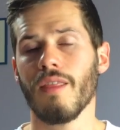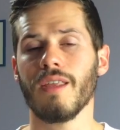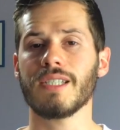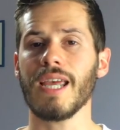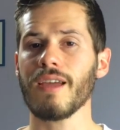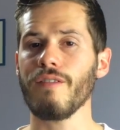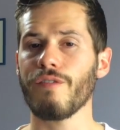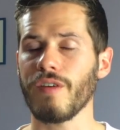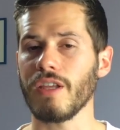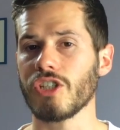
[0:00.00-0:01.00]
The second
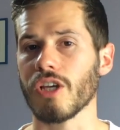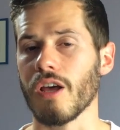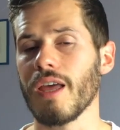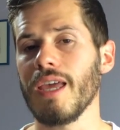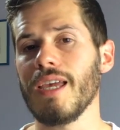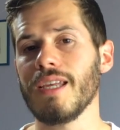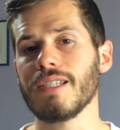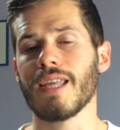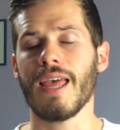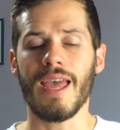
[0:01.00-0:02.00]
feature
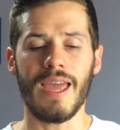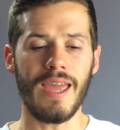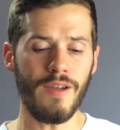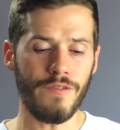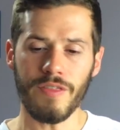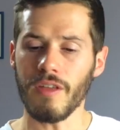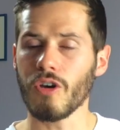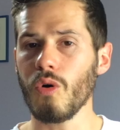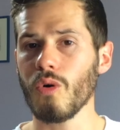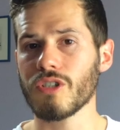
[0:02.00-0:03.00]
is if the
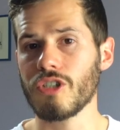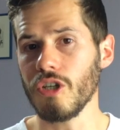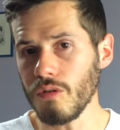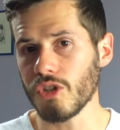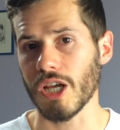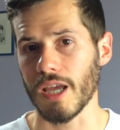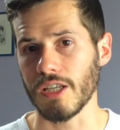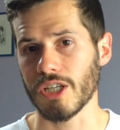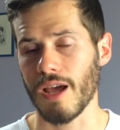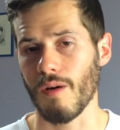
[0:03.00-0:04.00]
chords do
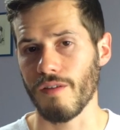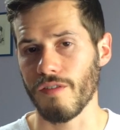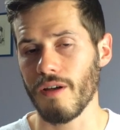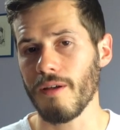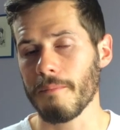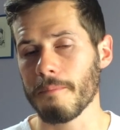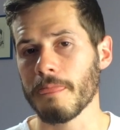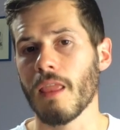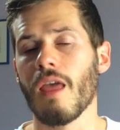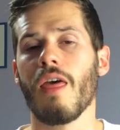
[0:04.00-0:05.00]
change, however,
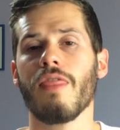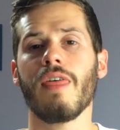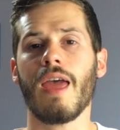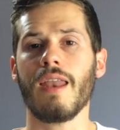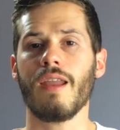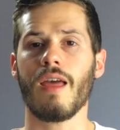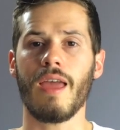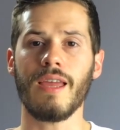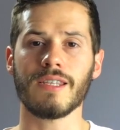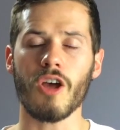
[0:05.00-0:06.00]
then
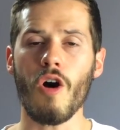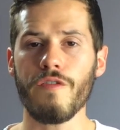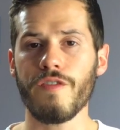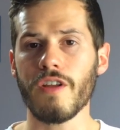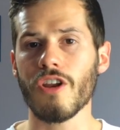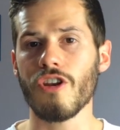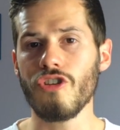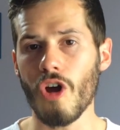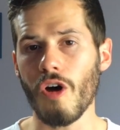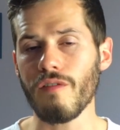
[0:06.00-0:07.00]
it's
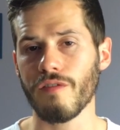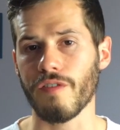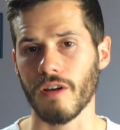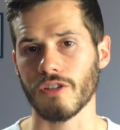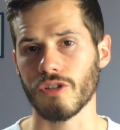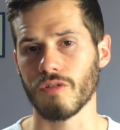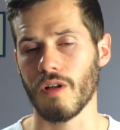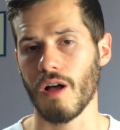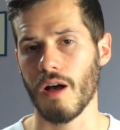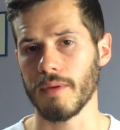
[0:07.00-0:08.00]
often non-functional
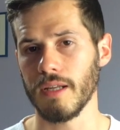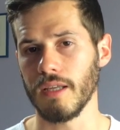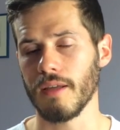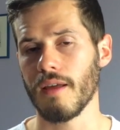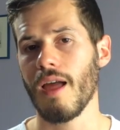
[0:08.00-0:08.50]
harmony,